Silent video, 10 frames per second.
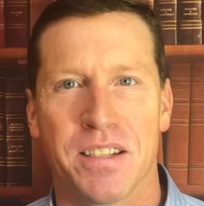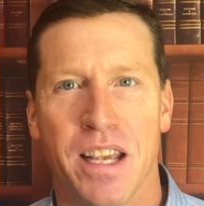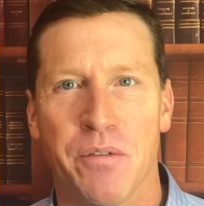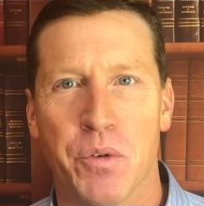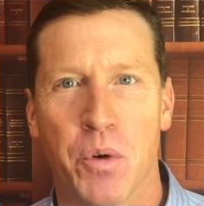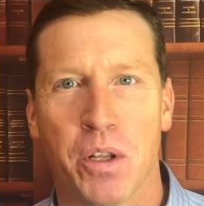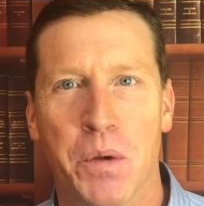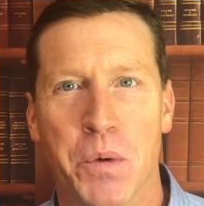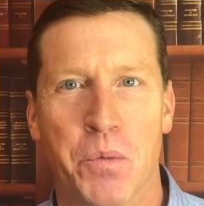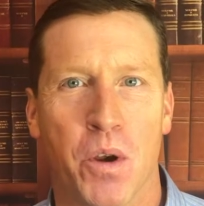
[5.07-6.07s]
Kevin
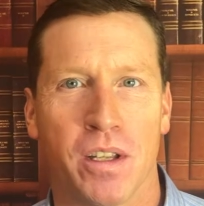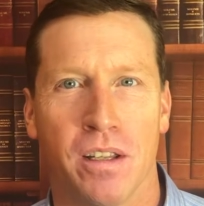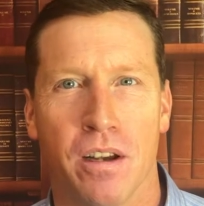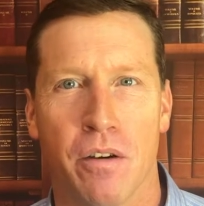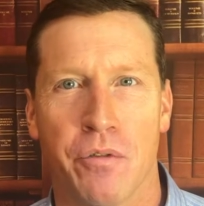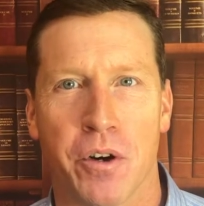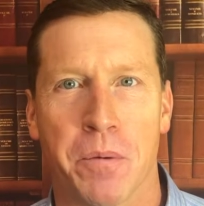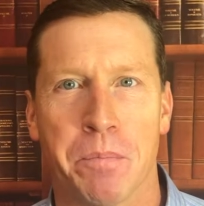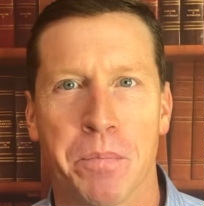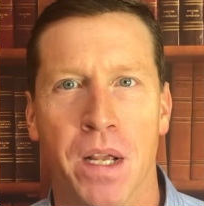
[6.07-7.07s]
Runlett with Runlett Law
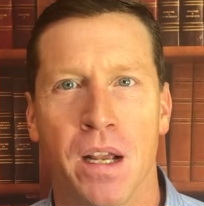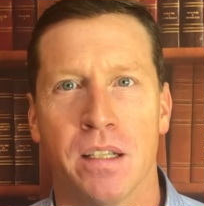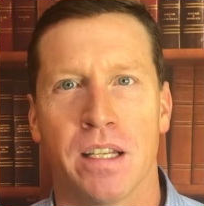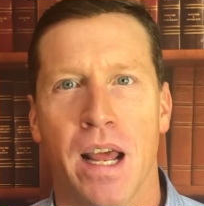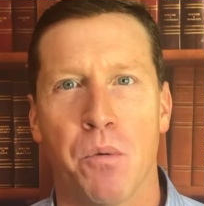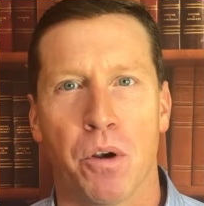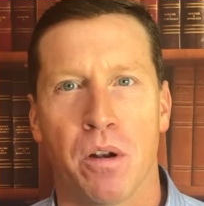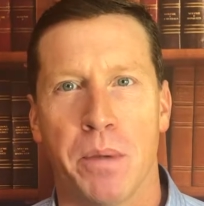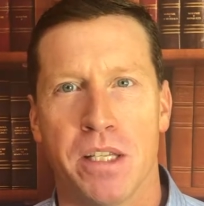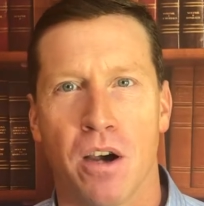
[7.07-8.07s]
Firm. Today we're going
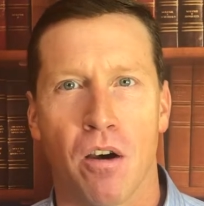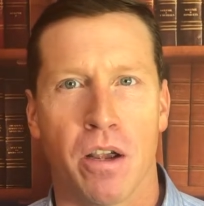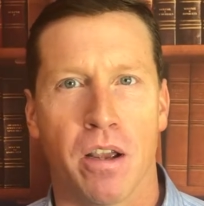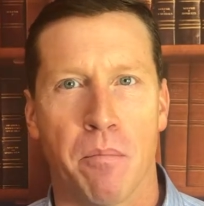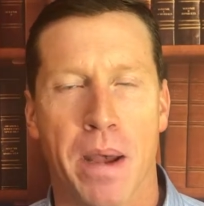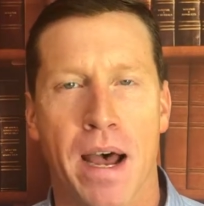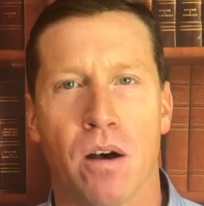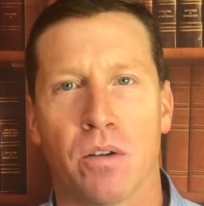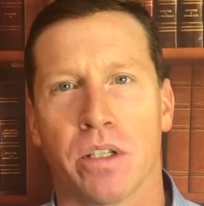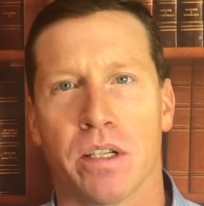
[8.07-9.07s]
to be talking
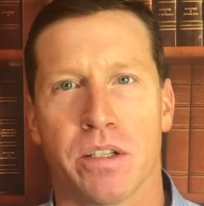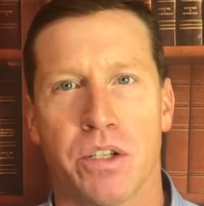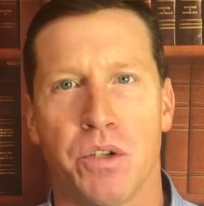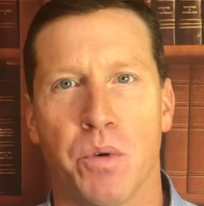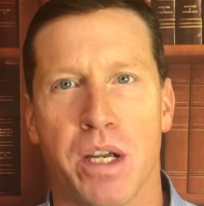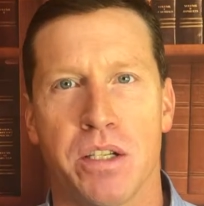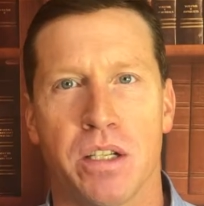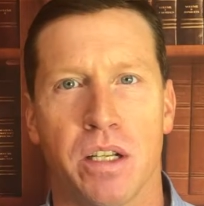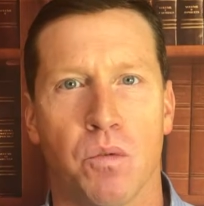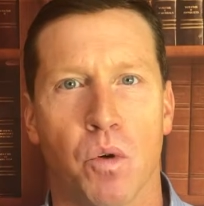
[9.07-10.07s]
about a
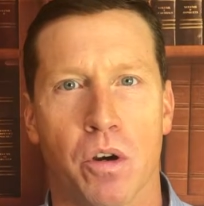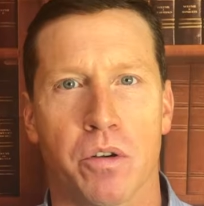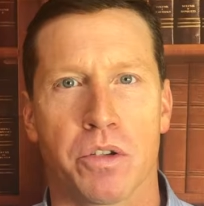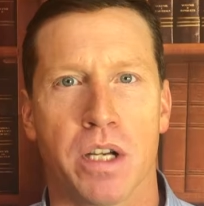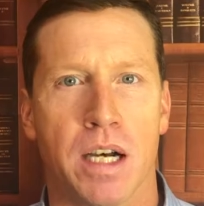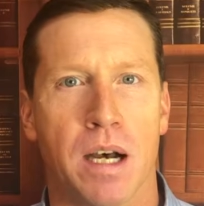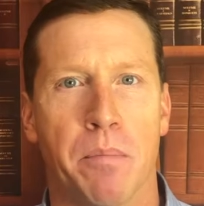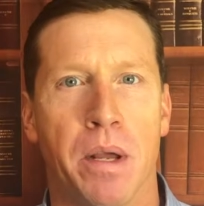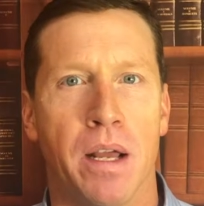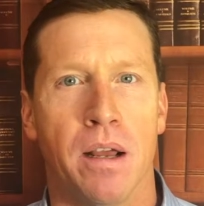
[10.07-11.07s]
situation in workers'
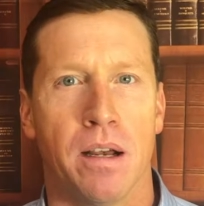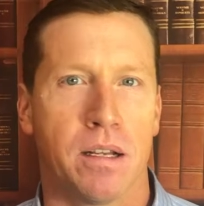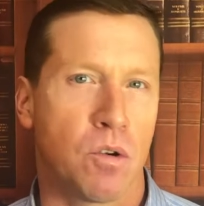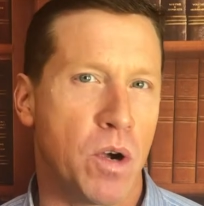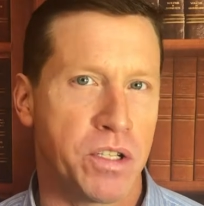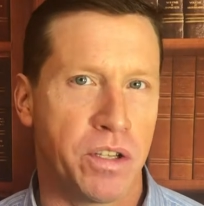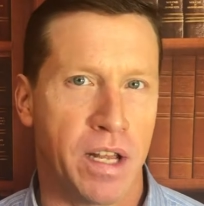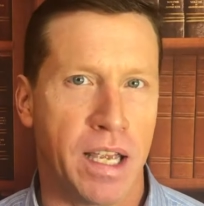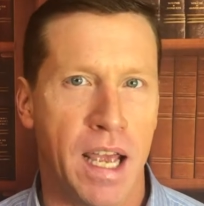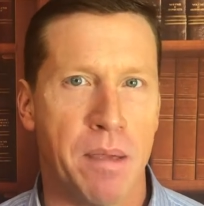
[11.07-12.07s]
comp, a question
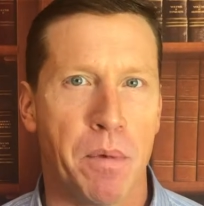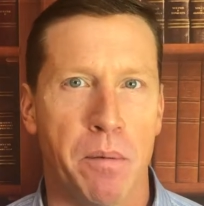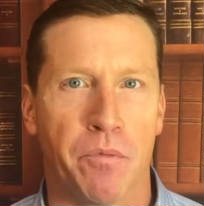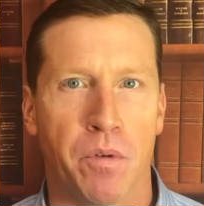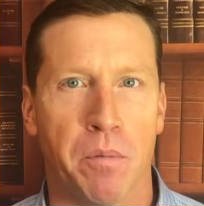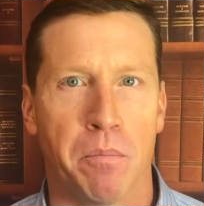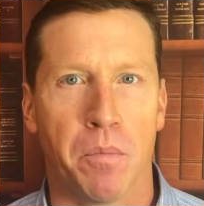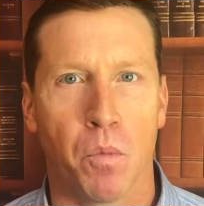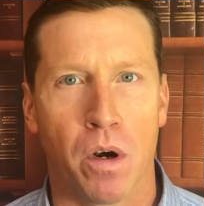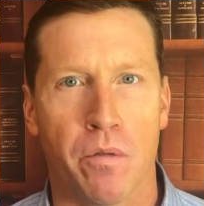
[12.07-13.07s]
that came up from
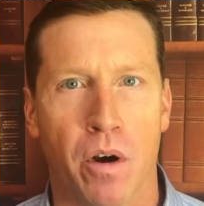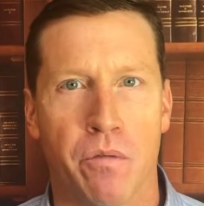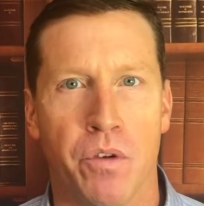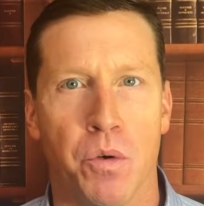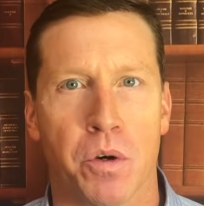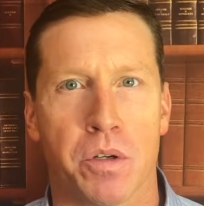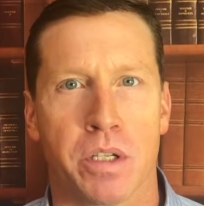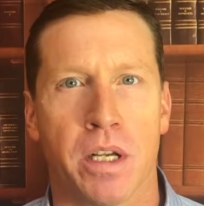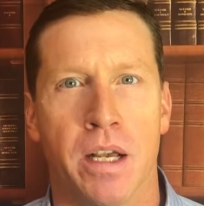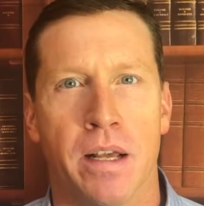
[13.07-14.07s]
one of our viewers
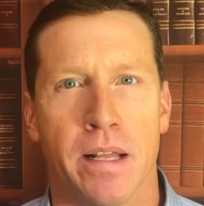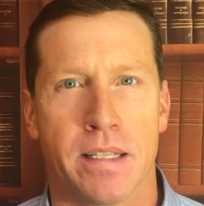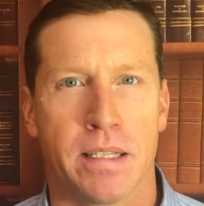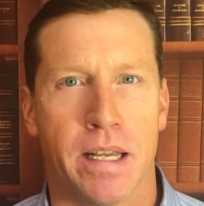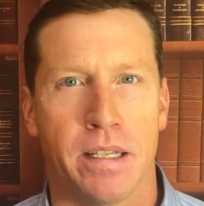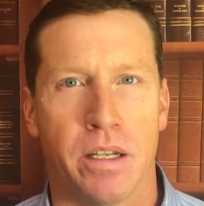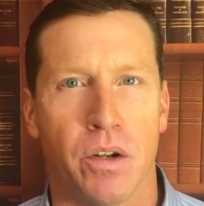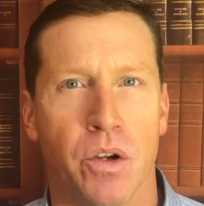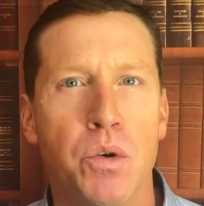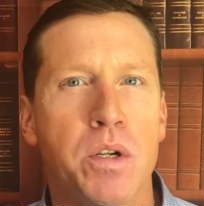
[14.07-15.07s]
that said, you know,
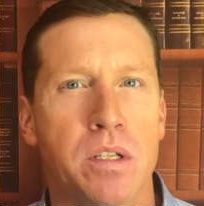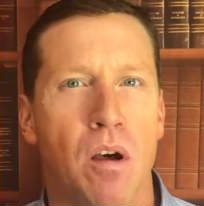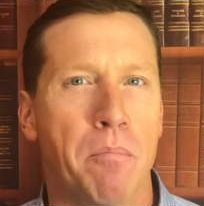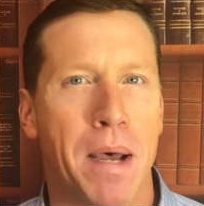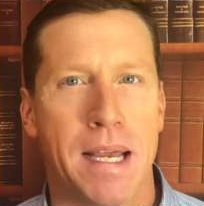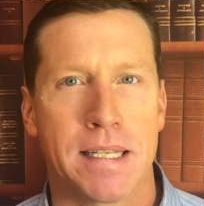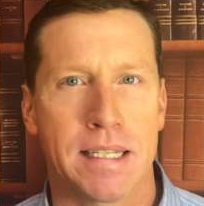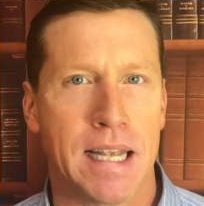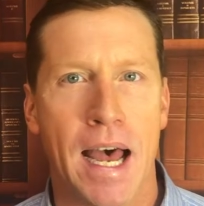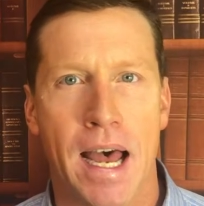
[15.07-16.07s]
who is on my
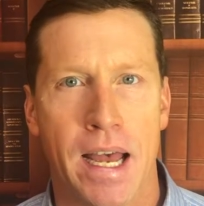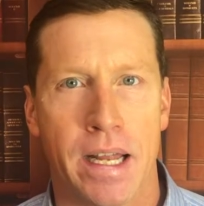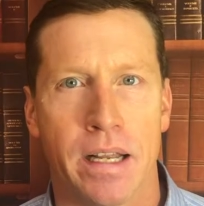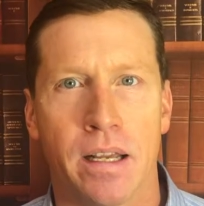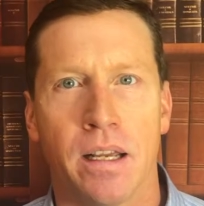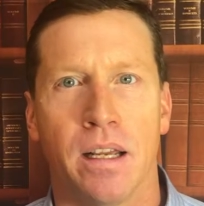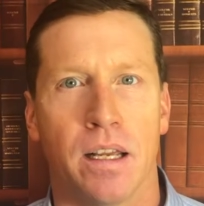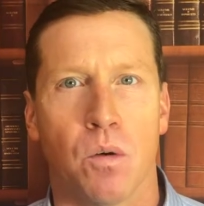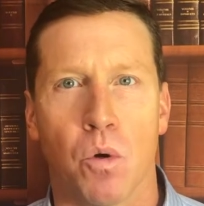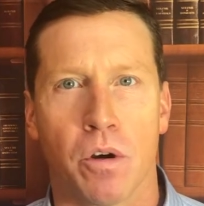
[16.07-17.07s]
side in
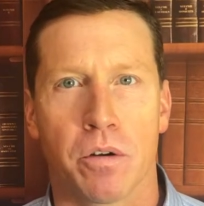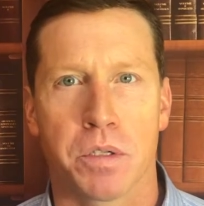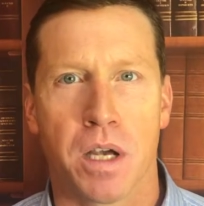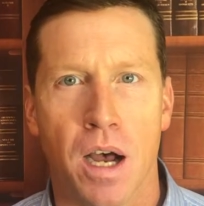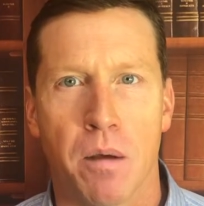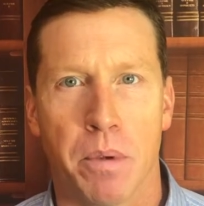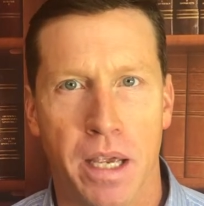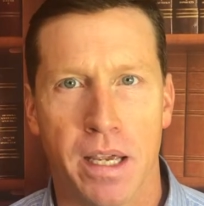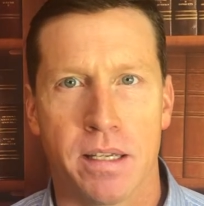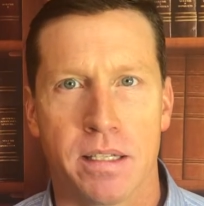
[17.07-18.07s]
a workers' comp
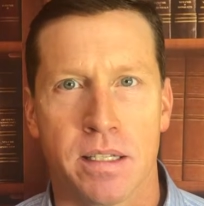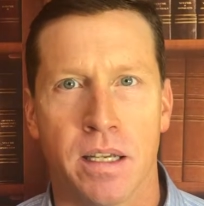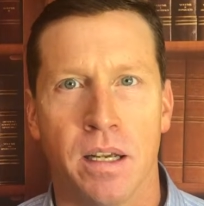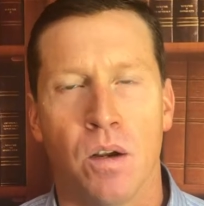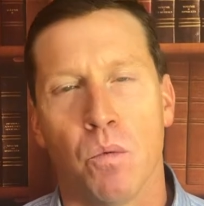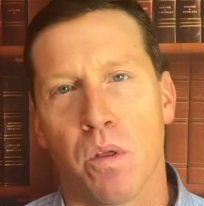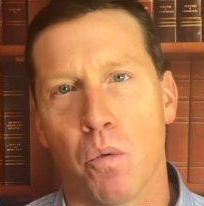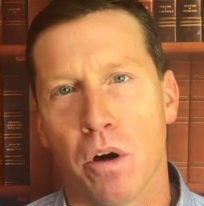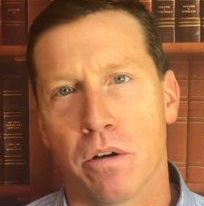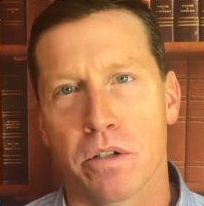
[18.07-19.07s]
case? With a
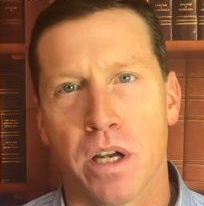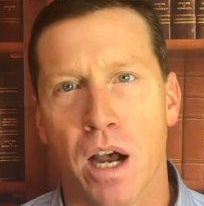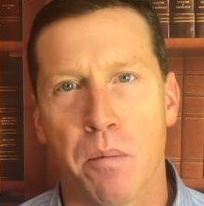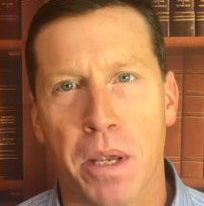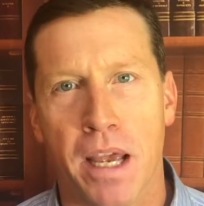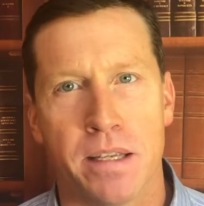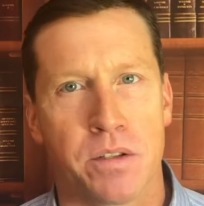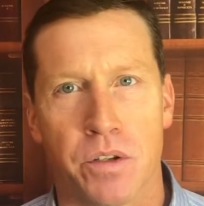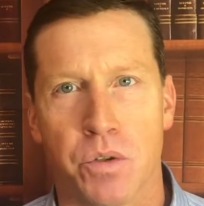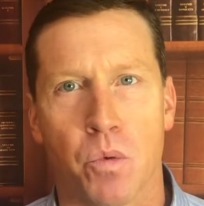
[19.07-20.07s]
workers' comp case,
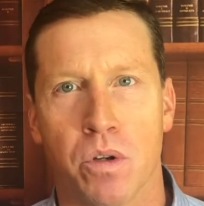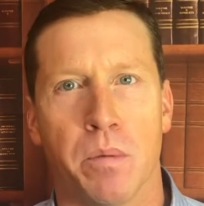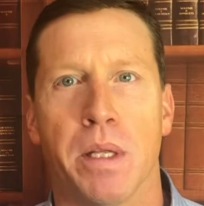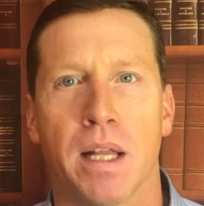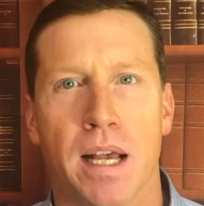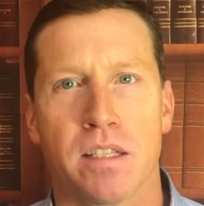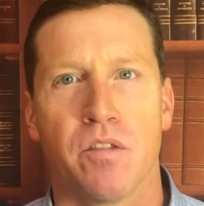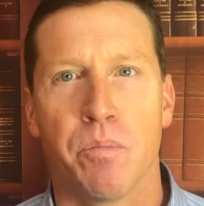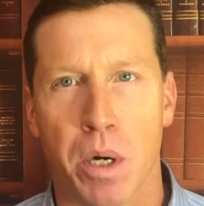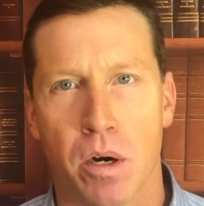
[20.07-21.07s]
there's going to be lots
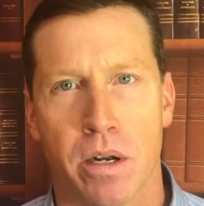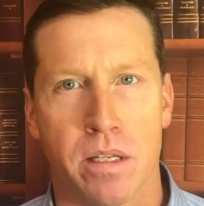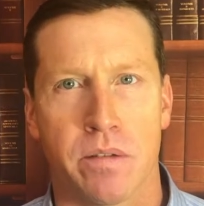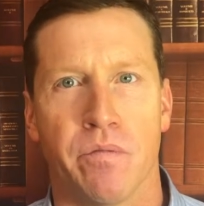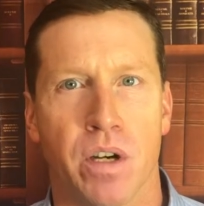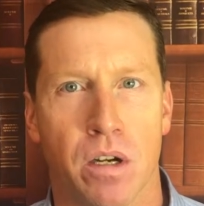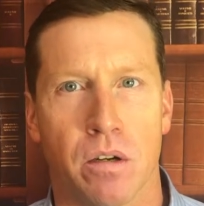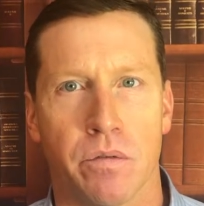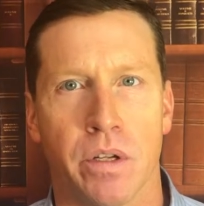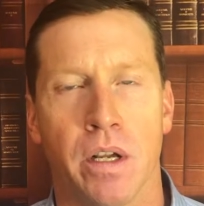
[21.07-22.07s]
of parties
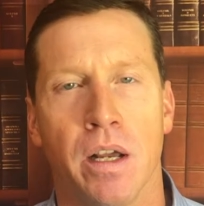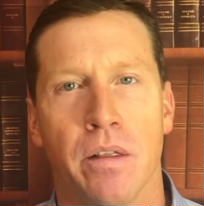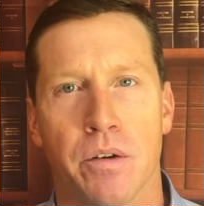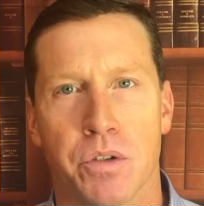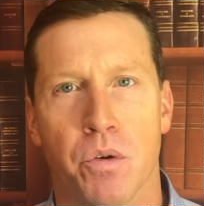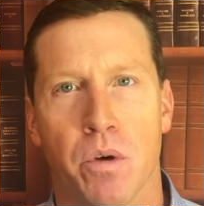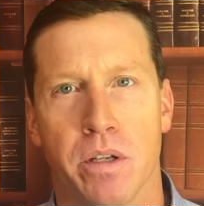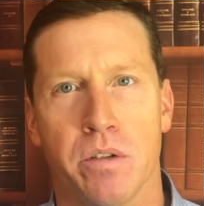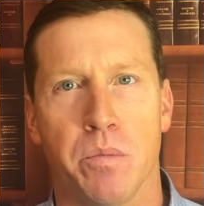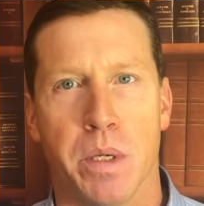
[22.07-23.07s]
involved. There's
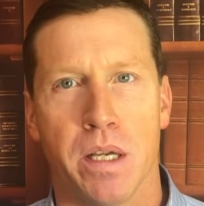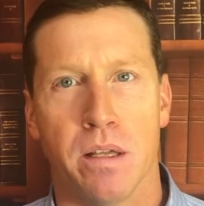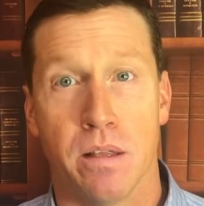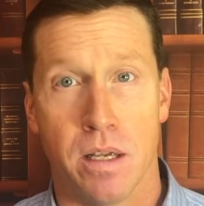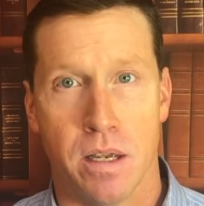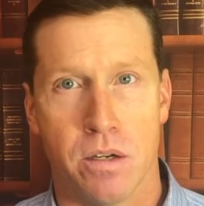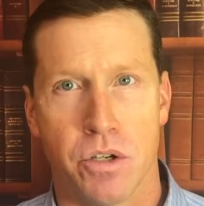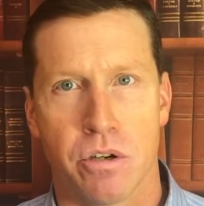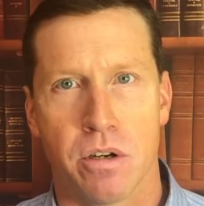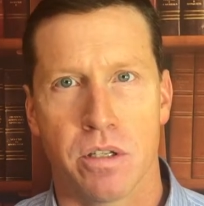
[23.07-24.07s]
going to be the
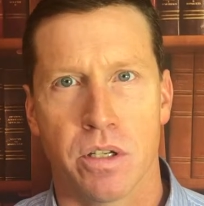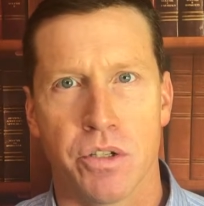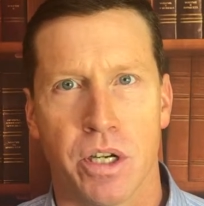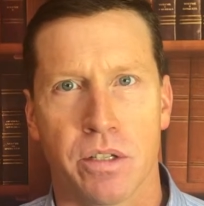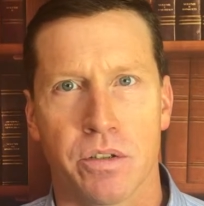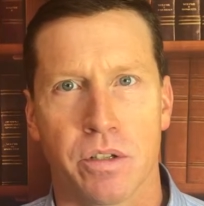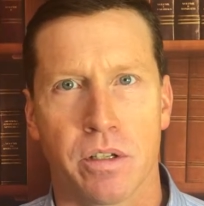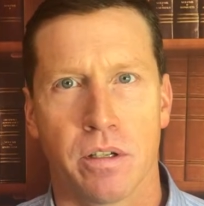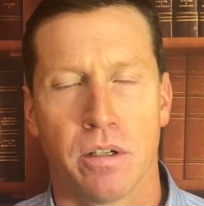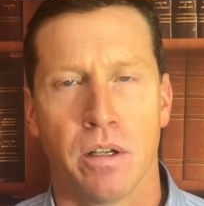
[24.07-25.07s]
insurance adjuster.